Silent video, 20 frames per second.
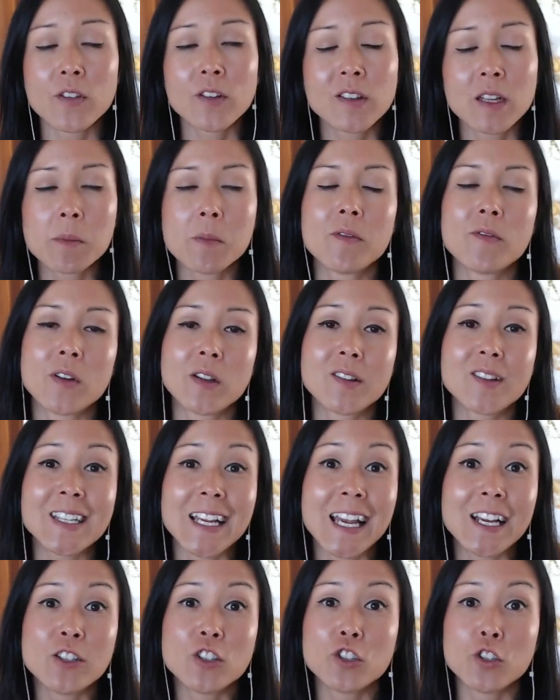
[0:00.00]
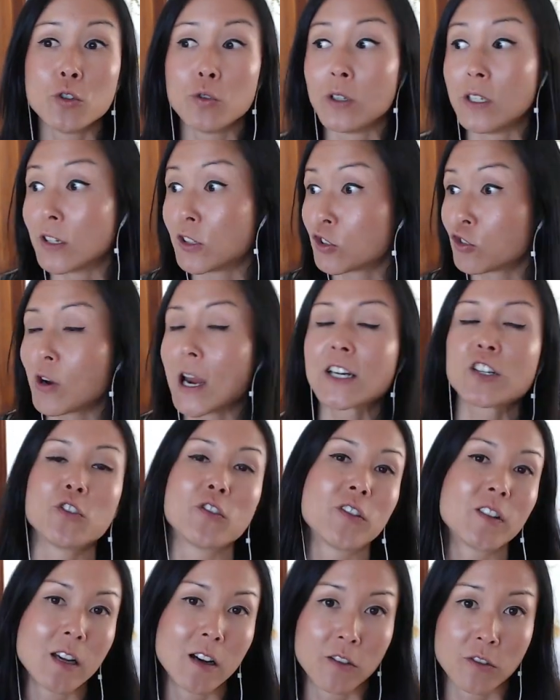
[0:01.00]
some of us tend to distract
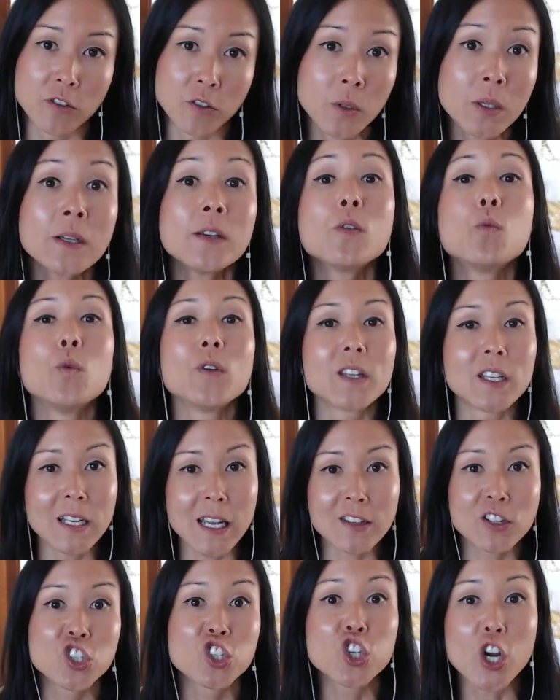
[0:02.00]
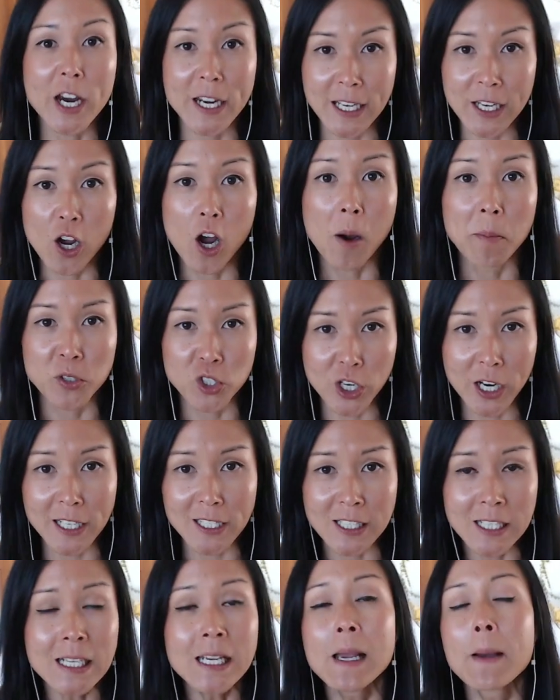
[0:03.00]
ourselves with the next shiny
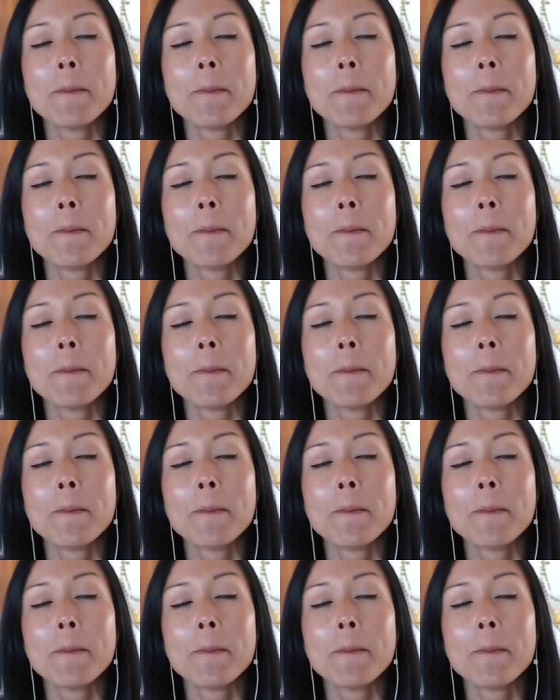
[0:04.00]
object.